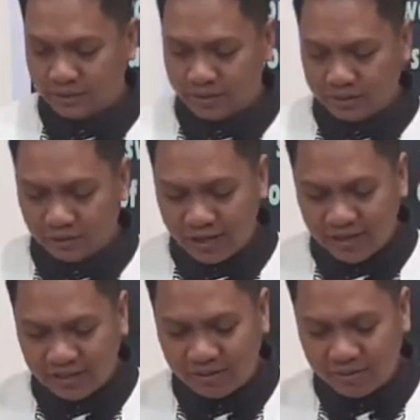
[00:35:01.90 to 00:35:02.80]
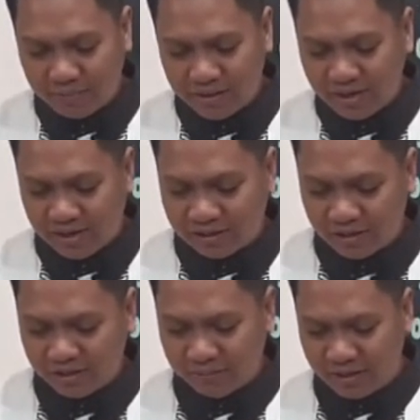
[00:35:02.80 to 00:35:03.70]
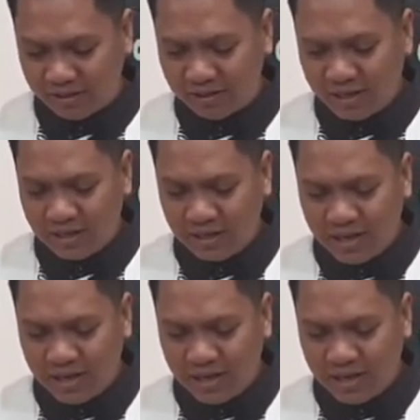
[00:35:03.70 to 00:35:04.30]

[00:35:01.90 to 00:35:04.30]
Okay, so kaya nakita niyo, 'di ba?